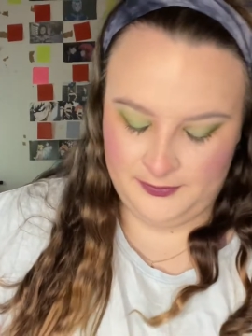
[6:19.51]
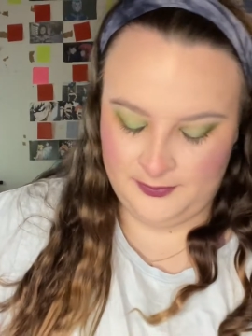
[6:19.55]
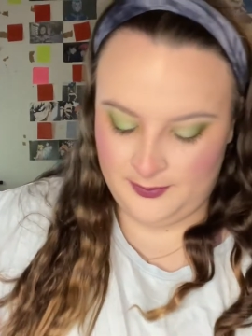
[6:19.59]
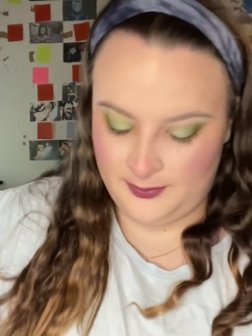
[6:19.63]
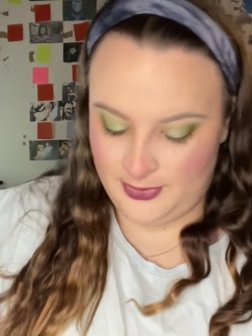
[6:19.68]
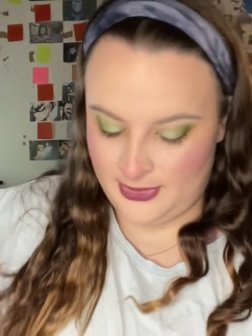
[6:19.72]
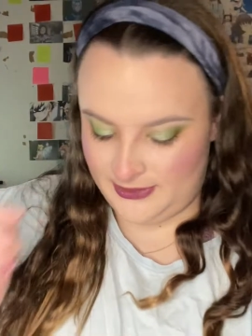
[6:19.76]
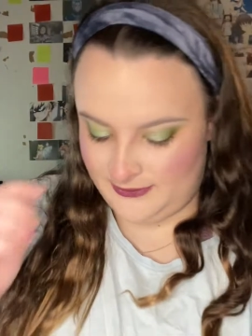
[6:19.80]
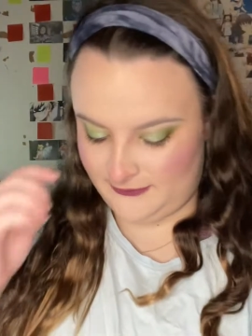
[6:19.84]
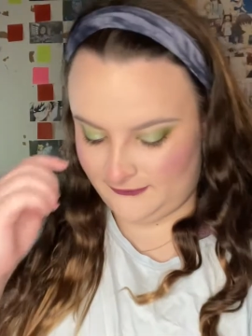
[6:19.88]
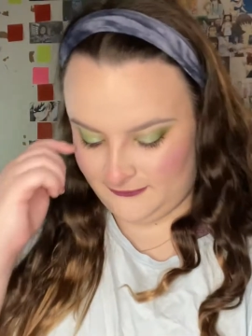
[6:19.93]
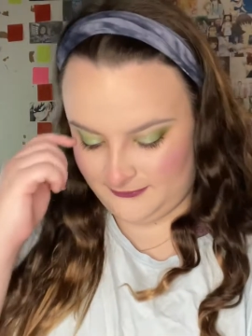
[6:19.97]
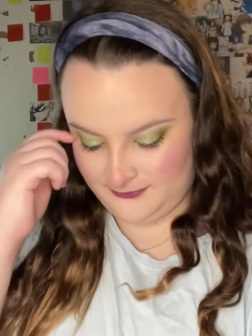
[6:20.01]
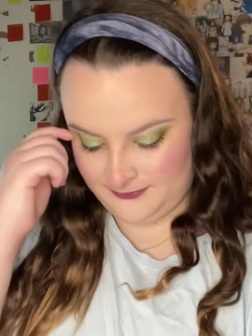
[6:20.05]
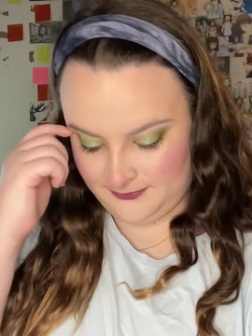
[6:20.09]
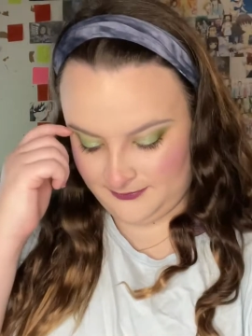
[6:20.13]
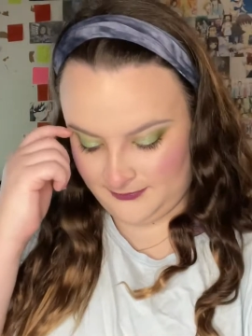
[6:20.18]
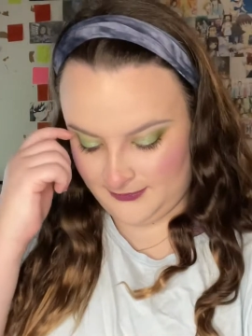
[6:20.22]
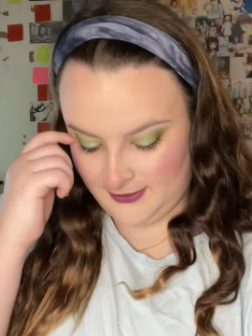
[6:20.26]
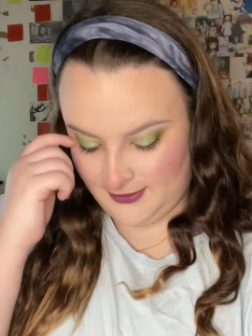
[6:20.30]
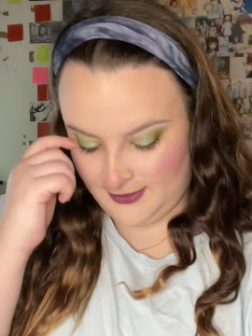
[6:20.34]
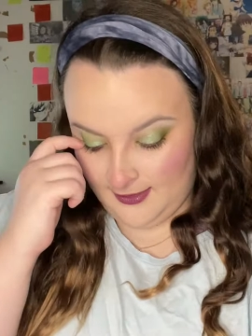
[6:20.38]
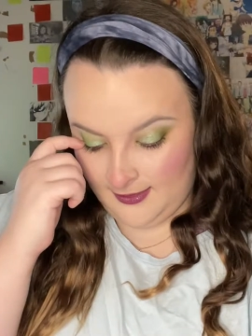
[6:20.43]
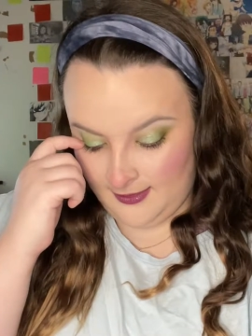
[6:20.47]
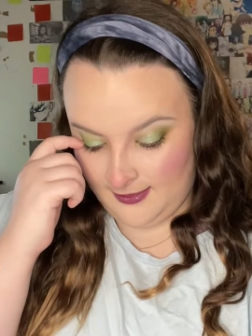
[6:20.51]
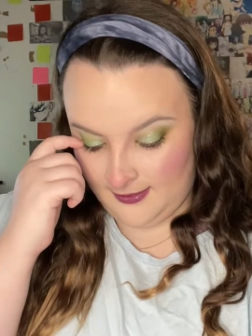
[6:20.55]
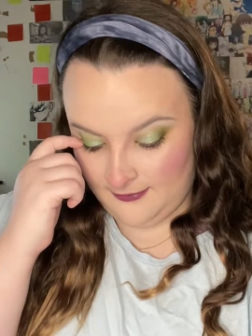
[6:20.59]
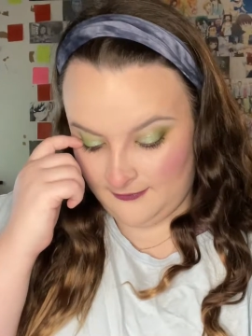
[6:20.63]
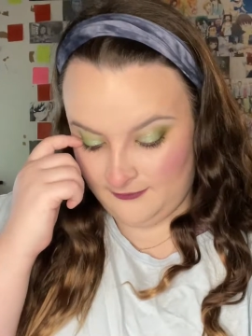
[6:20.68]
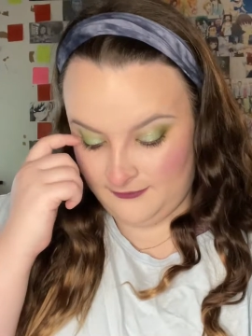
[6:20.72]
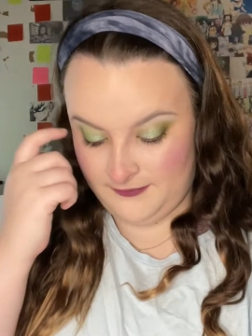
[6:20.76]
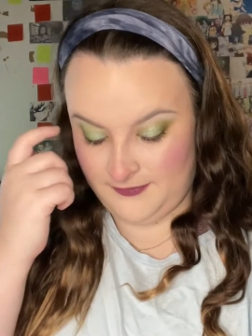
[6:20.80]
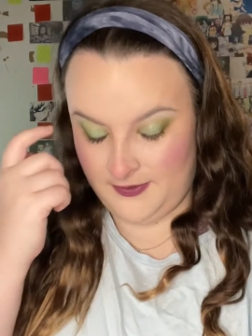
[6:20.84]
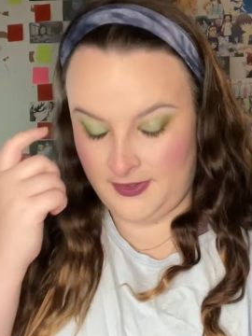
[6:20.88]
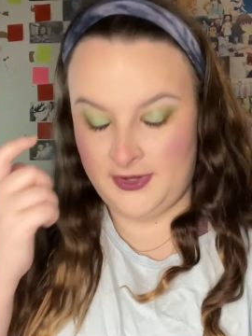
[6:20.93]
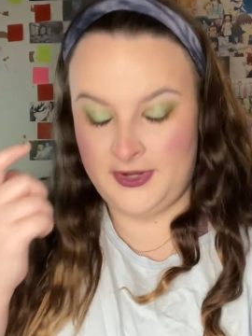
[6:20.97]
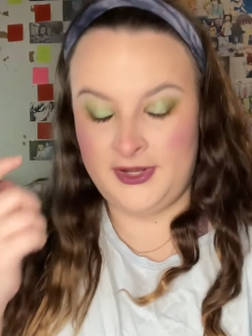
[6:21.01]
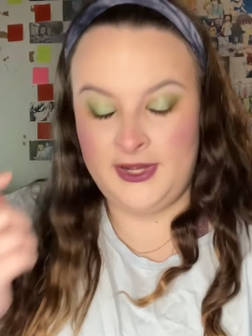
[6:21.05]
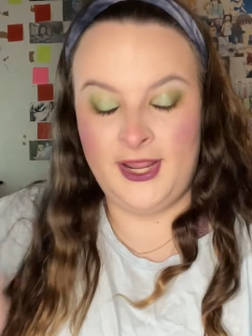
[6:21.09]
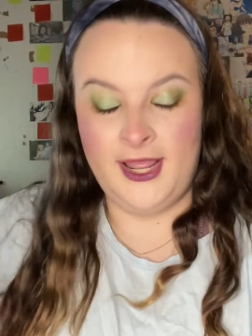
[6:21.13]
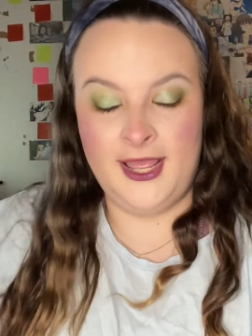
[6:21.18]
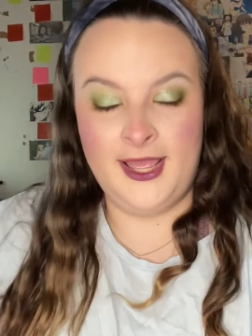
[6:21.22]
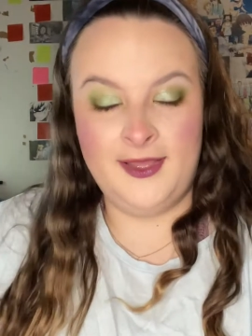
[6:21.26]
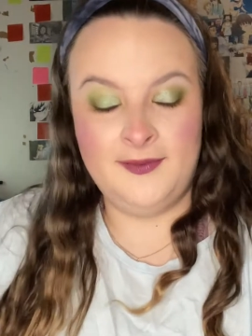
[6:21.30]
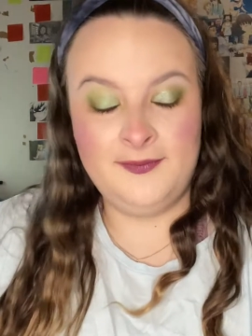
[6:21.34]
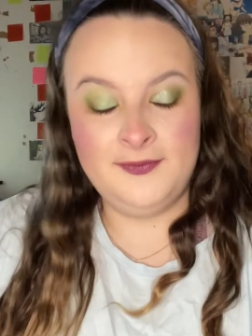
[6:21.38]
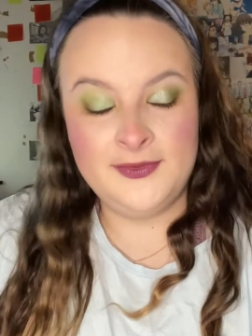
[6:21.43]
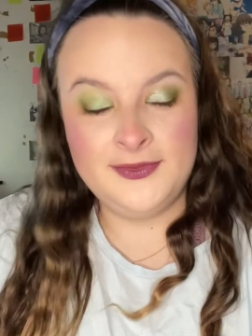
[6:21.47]
But, very
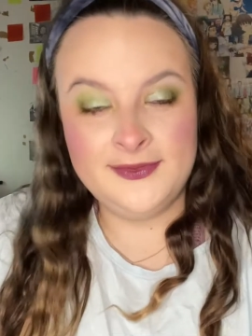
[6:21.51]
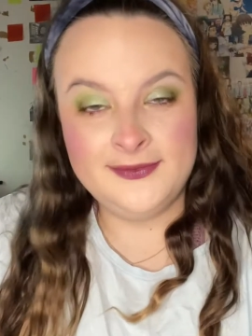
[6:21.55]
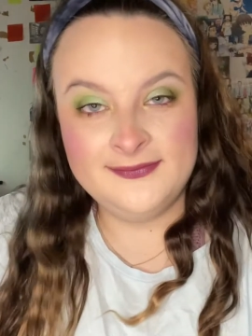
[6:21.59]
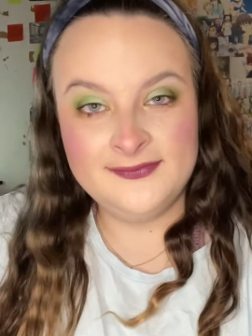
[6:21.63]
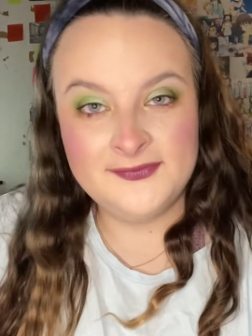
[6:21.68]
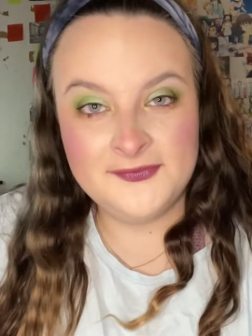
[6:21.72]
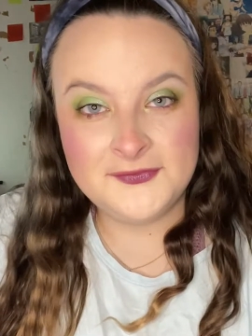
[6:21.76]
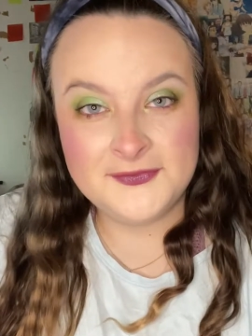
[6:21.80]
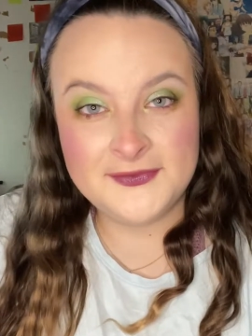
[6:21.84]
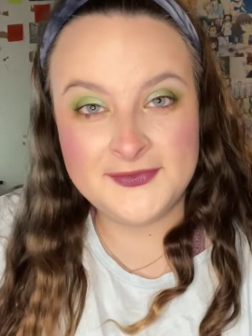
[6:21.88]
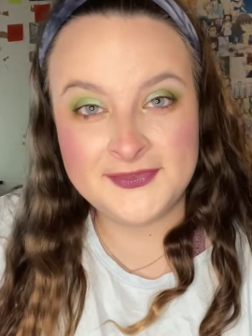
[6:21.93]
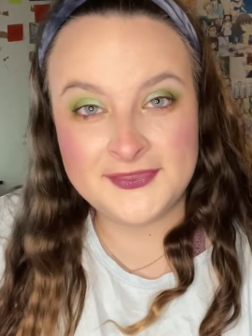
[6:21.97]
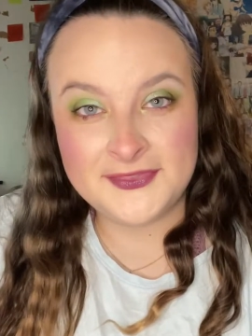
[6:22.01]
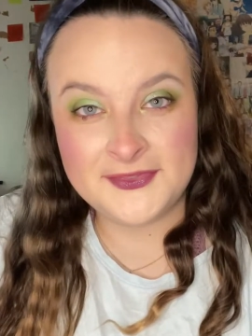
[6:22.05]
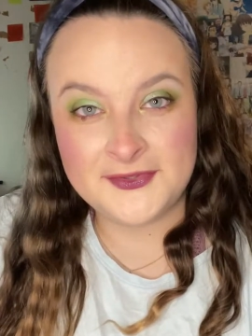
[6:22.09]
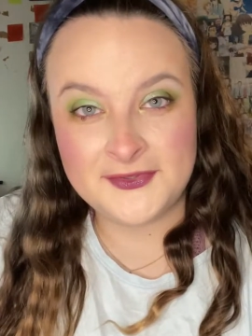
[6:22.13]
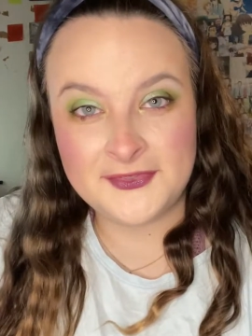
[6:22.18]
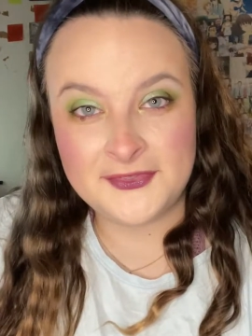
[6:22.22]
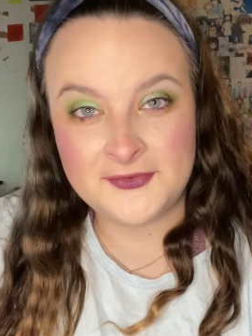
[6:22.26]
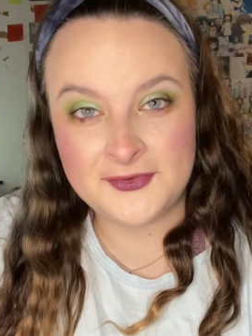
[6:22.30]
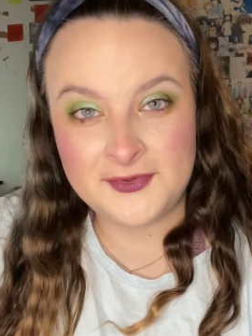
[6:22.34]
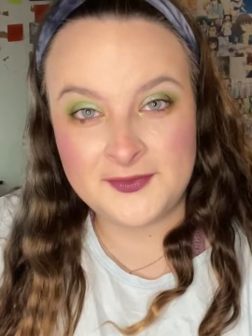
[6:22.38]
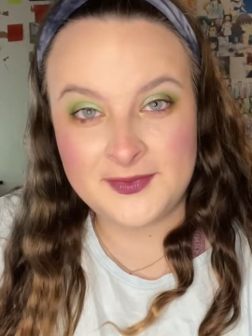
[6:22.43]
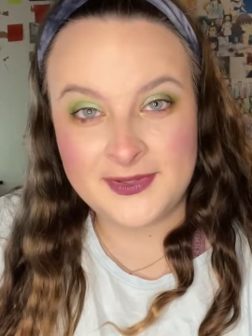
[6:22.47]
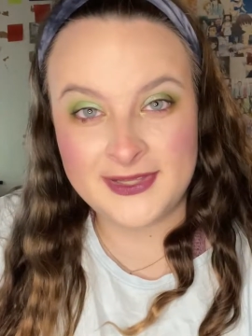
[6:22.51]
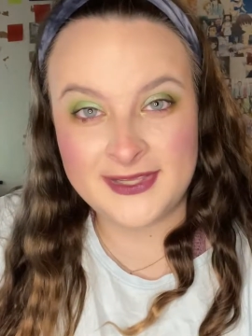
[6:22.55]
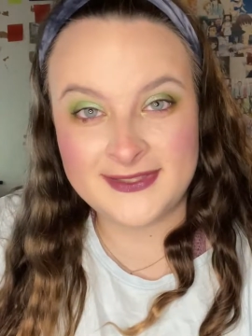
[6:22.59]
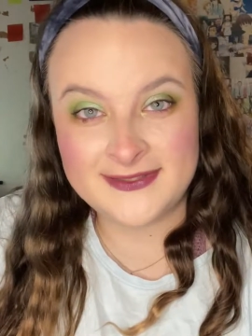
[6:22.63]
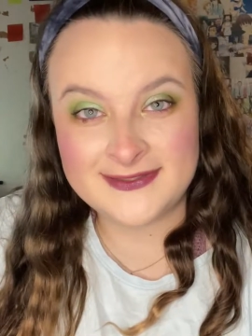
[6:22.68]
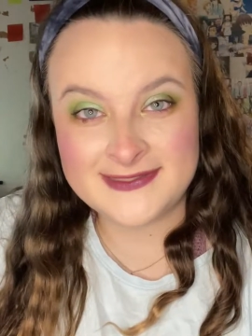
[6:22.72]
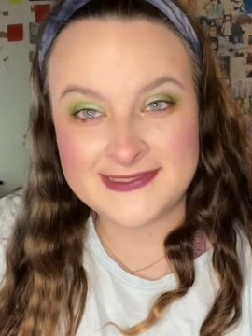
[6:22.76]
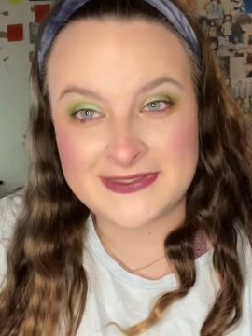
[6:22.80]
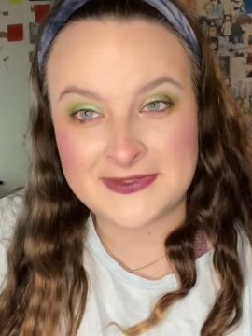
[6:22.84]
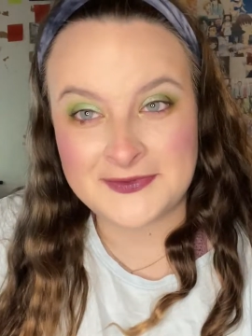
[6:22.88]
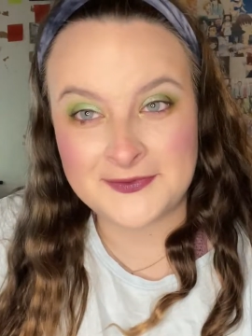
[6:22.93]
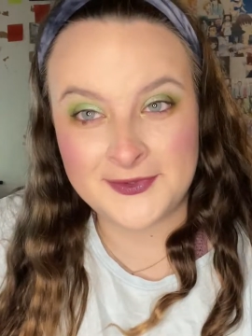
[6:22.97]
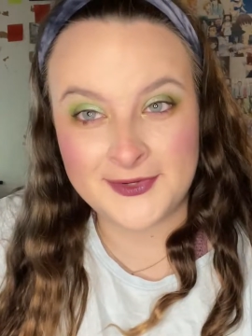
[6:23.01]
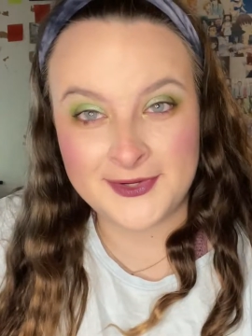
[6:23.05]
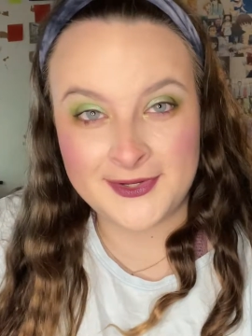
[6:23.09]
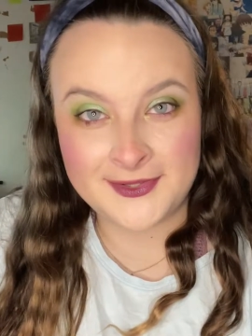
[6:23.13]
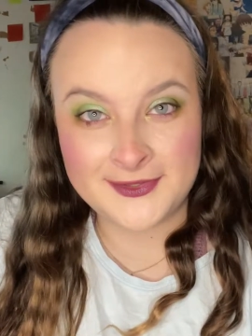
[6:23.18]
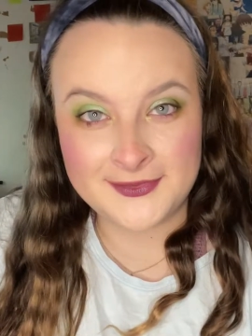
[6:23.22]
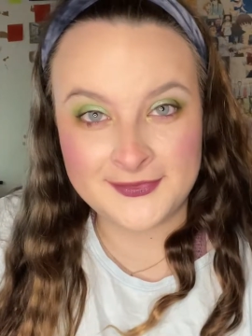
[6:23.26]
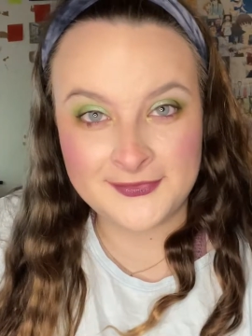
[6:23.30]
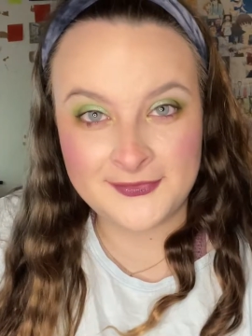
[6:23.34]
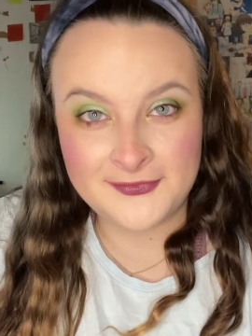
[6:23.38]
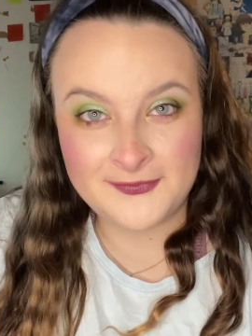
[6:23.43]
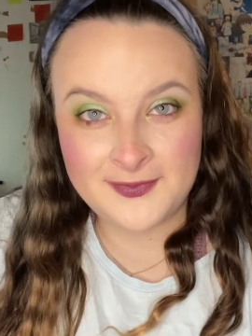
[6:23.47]
happy with the 3 pans that were
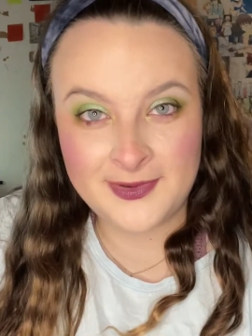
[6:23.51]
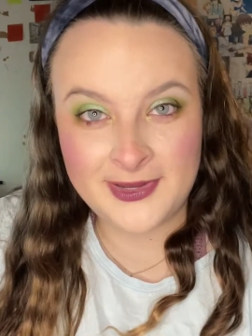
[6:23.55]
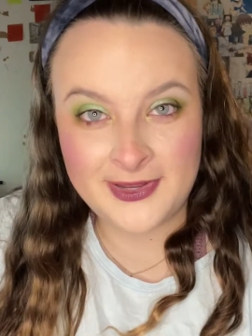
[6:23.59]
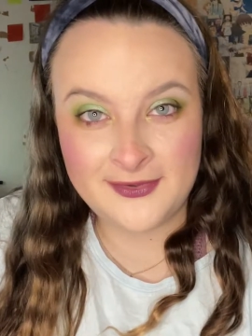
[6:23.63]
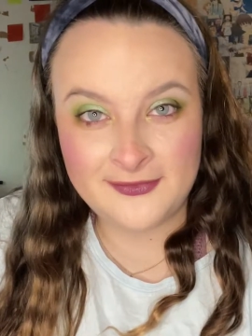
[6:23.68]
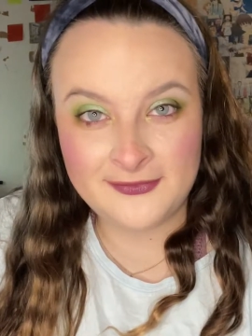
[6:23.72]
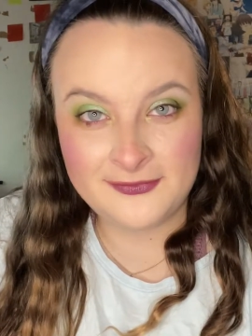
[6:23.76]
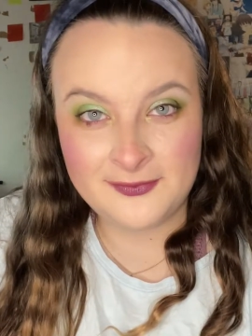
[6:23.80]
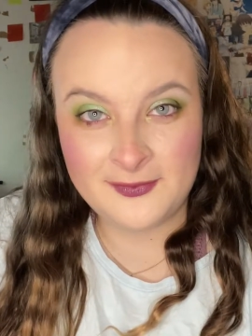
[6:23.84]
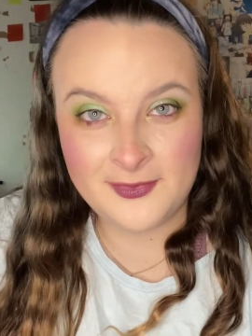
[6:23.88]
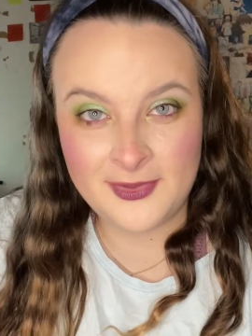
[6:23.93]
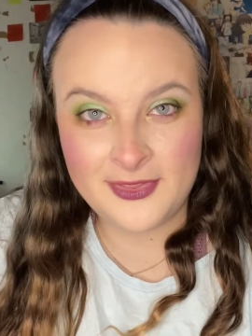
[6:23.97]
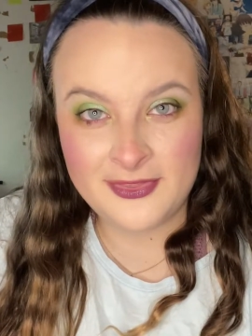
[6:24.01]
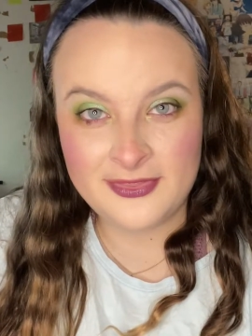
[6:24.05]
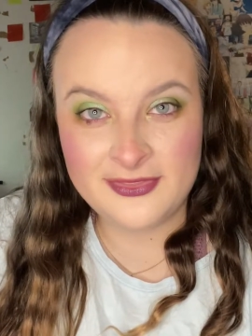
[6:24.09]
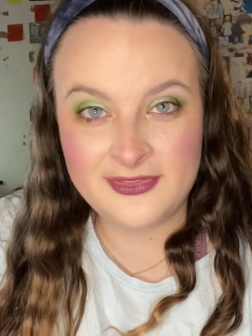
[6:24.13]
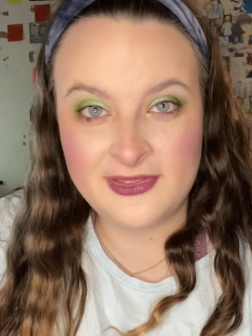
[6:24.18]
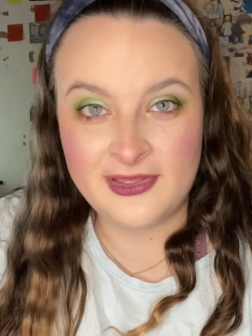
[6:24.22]
hitting this past month.